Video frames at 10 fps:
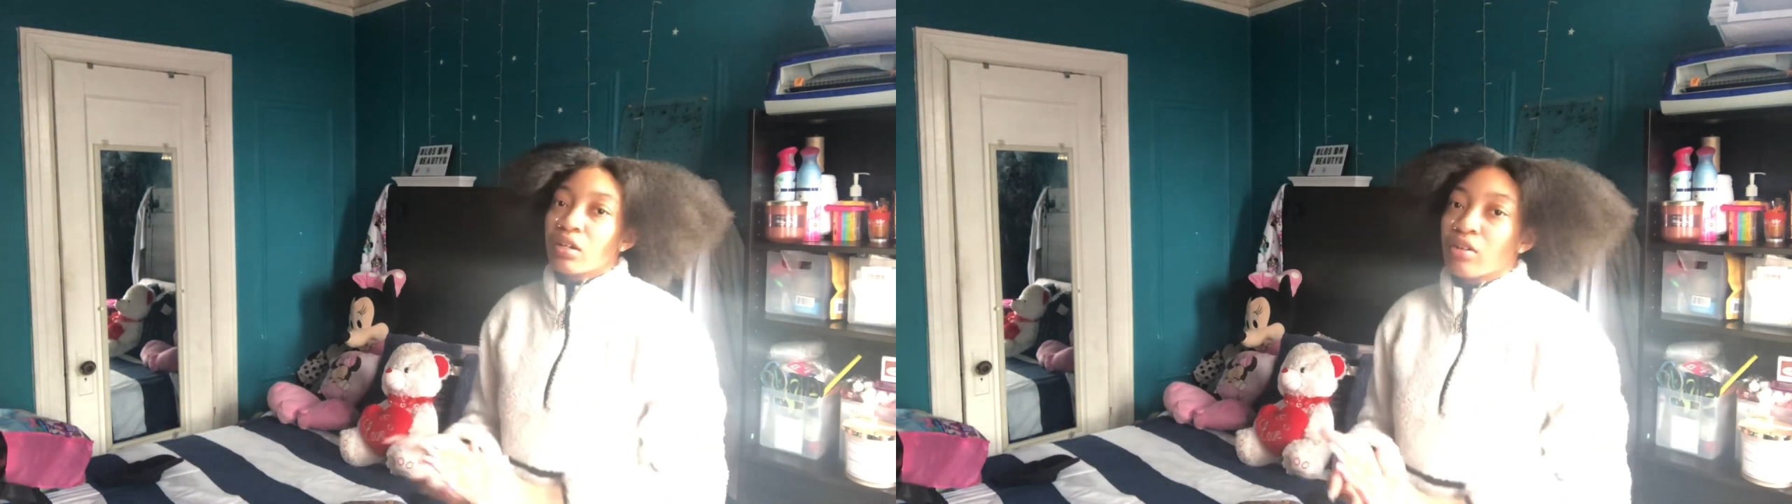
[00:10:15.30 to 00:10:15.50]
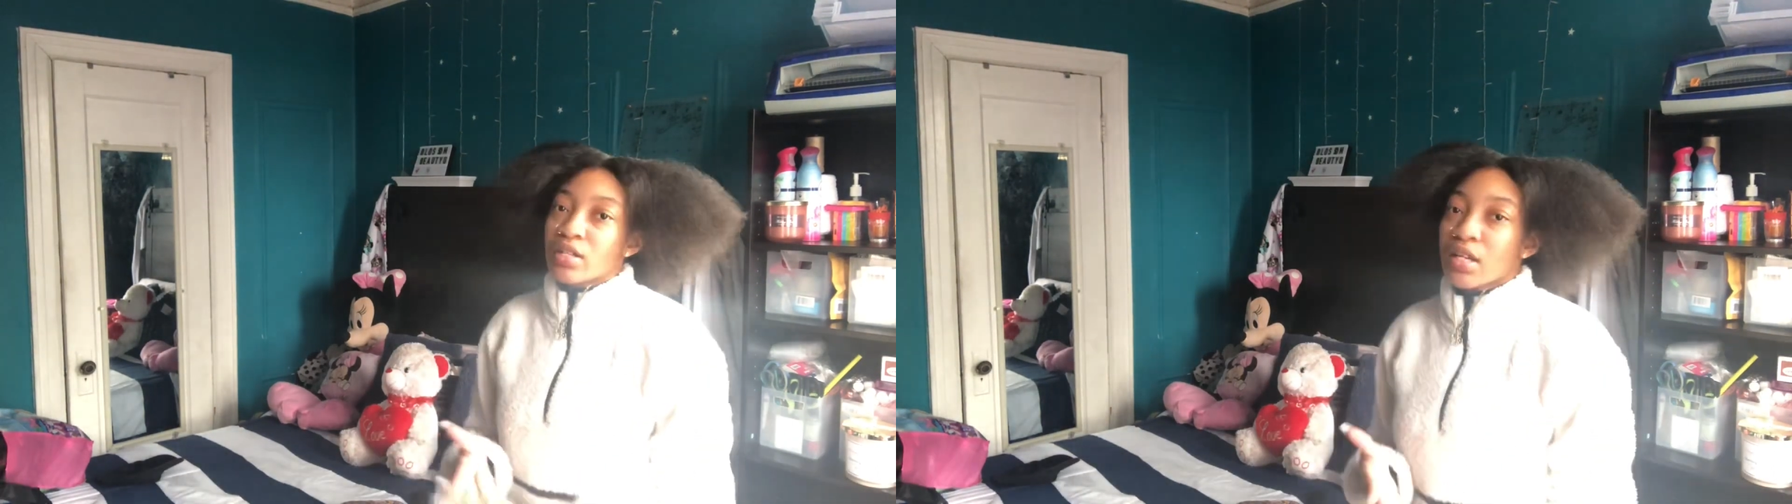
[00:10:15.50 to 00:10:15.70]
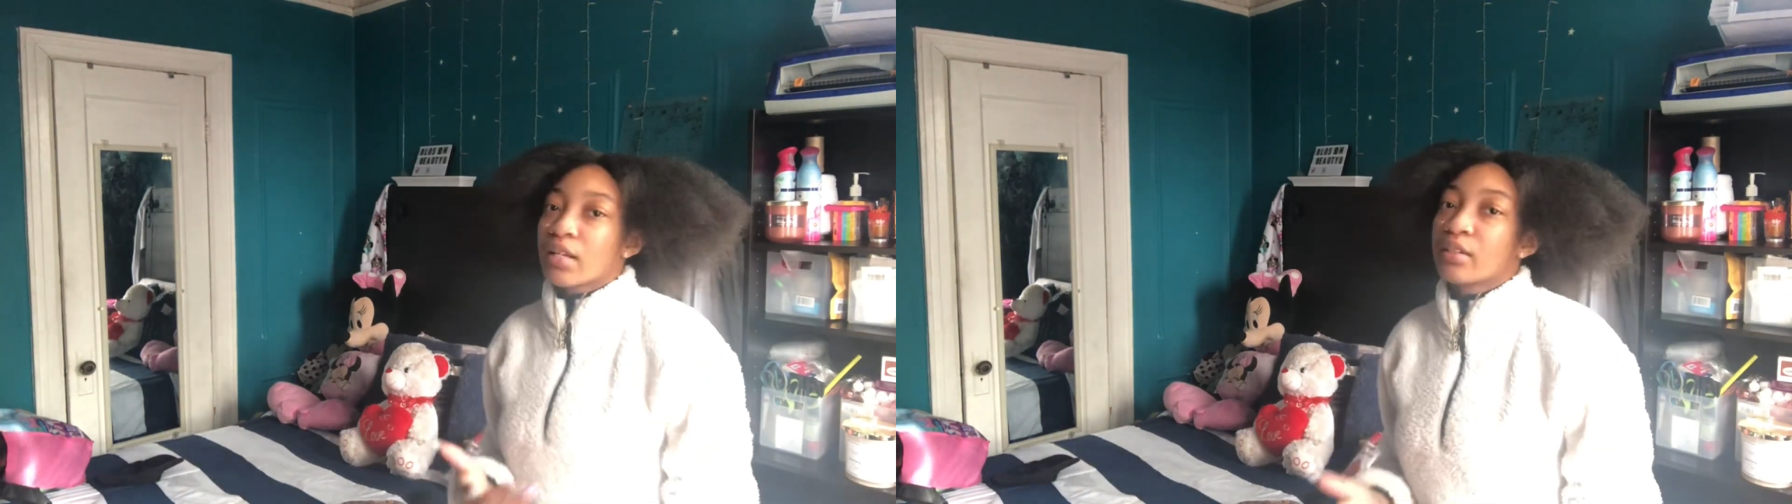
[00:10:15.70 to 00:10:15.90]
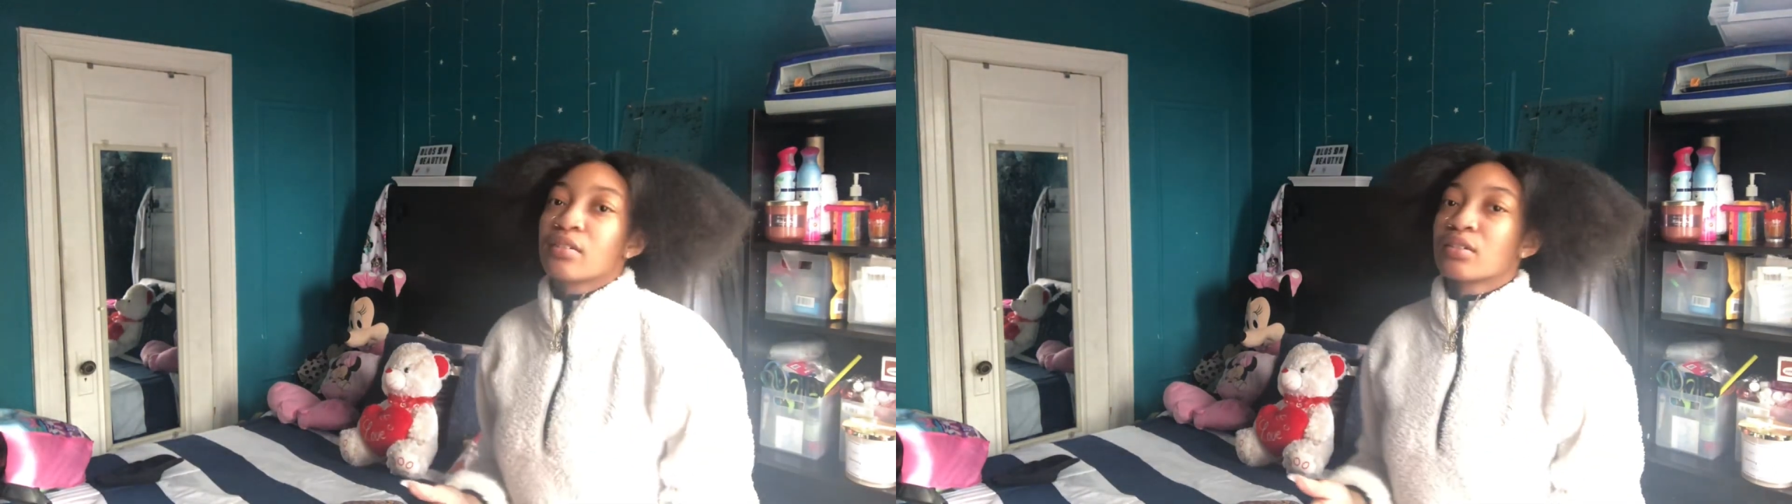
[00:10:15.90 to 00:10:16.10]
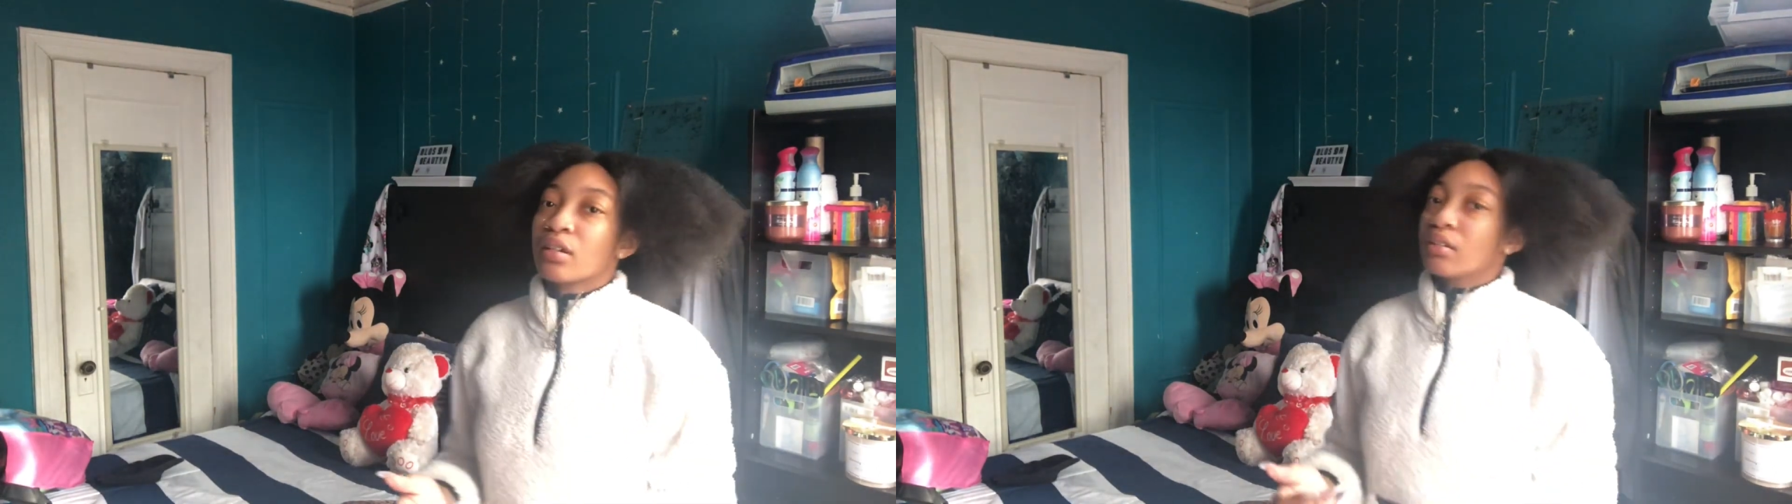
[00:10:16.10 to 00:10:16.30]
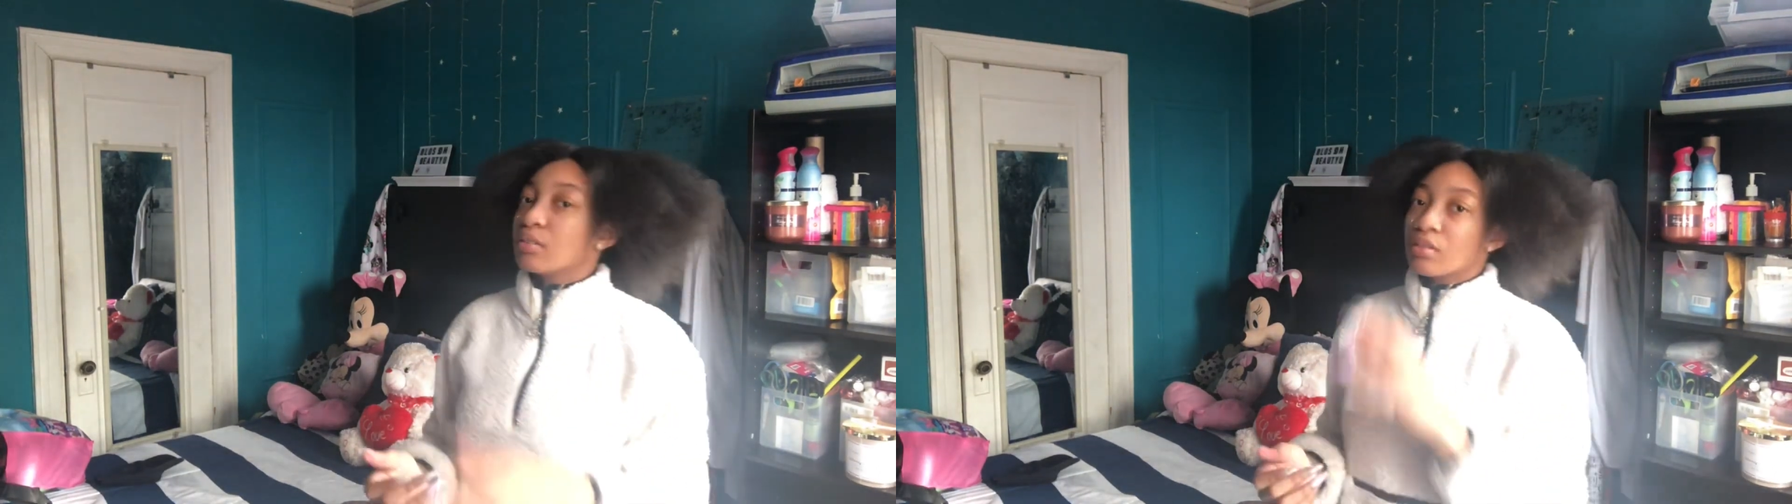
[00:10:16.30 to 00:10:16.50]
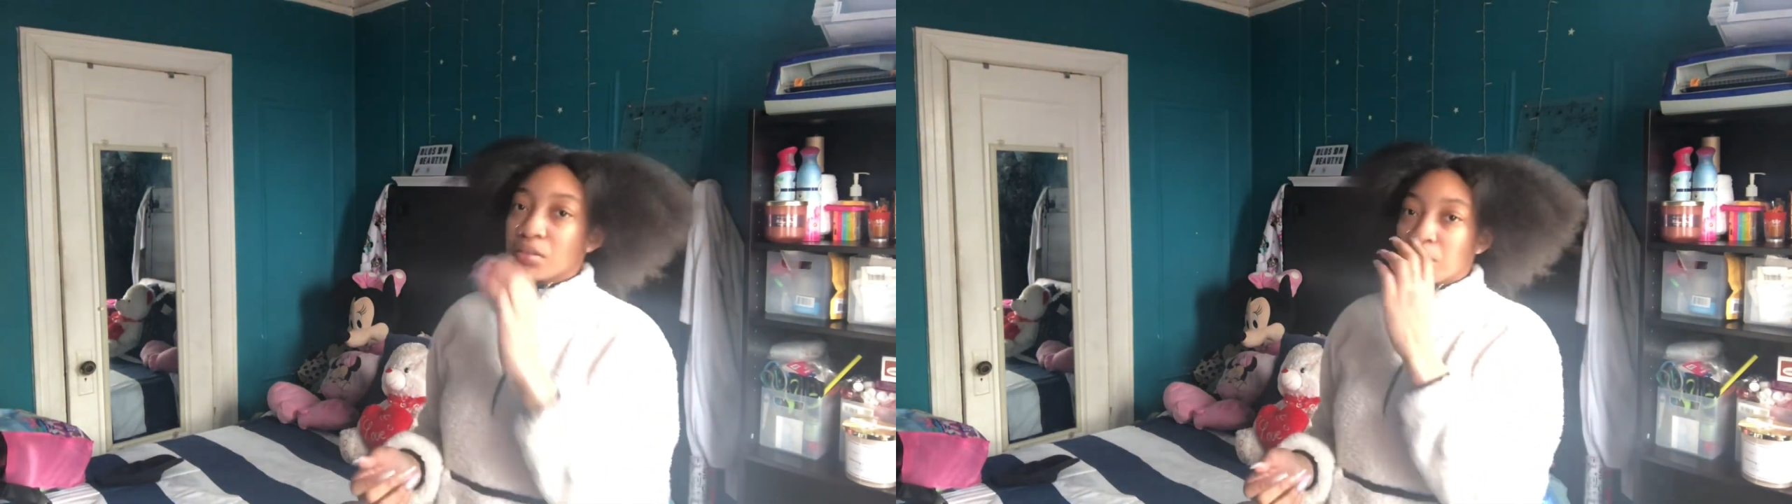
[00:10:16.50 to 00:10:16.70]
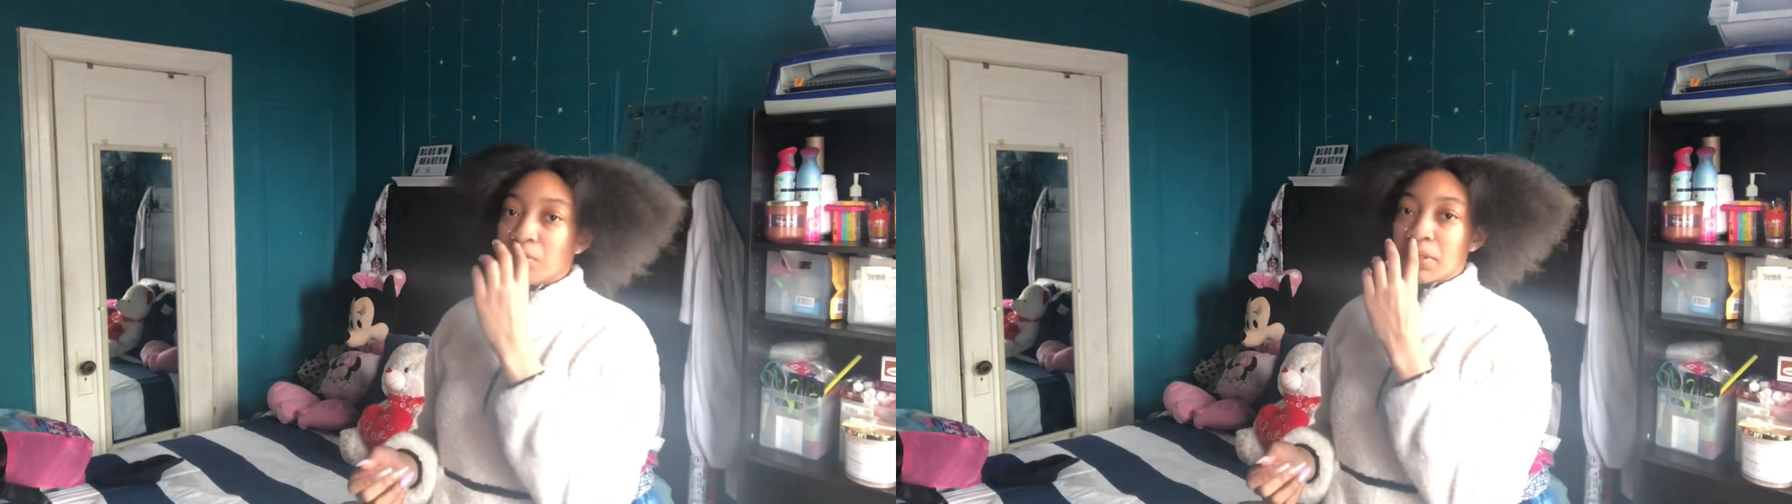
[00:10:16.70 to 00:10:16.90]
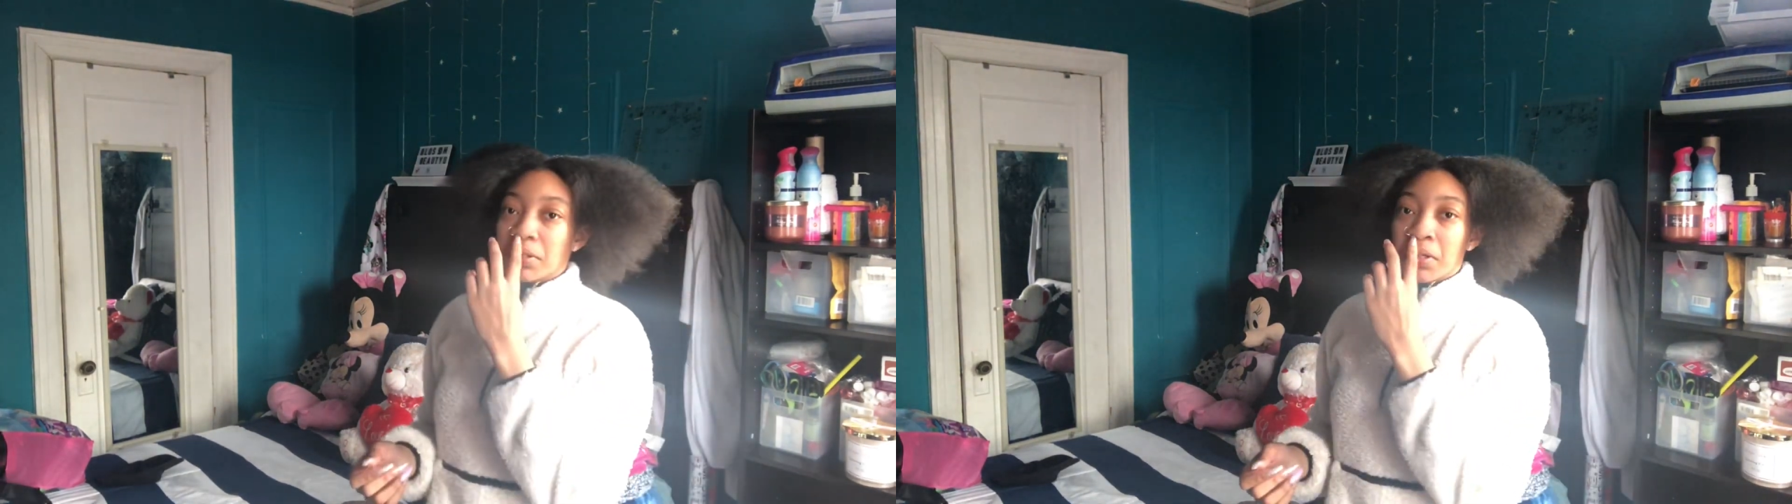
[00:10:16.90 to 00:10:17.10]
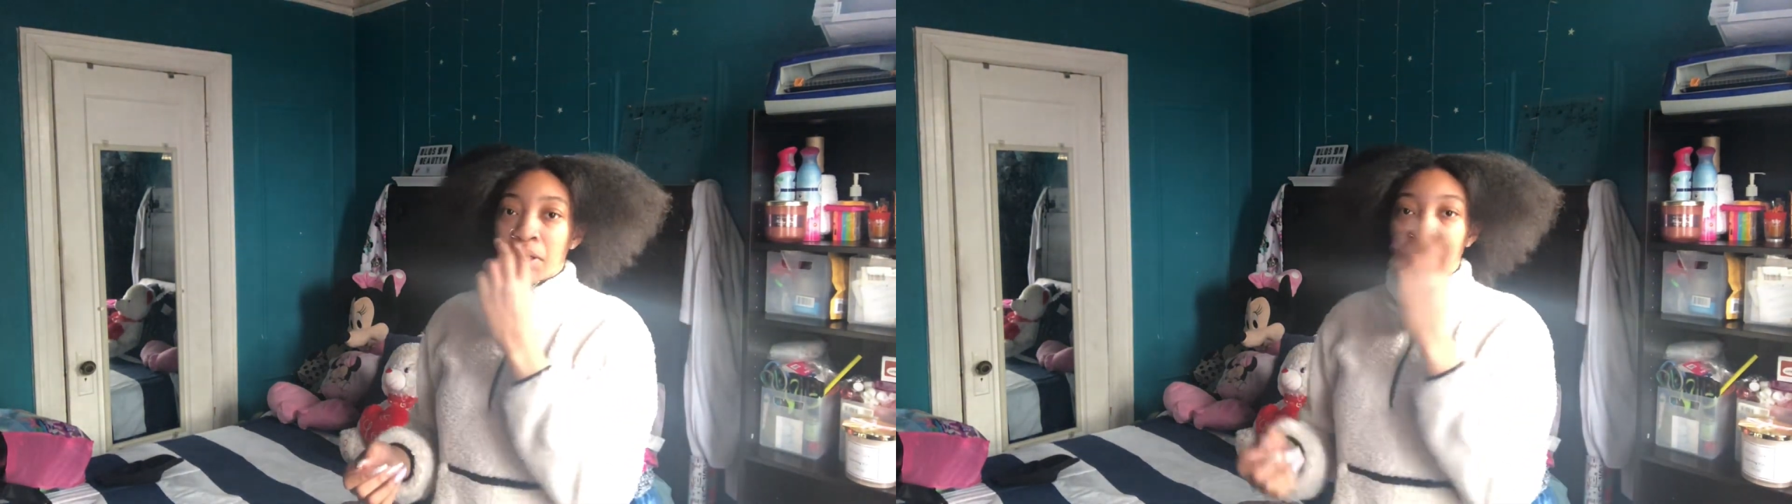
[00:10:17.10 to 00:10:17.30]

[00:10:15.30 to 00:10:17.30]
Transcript: go outside like this, y'all. It's just too much.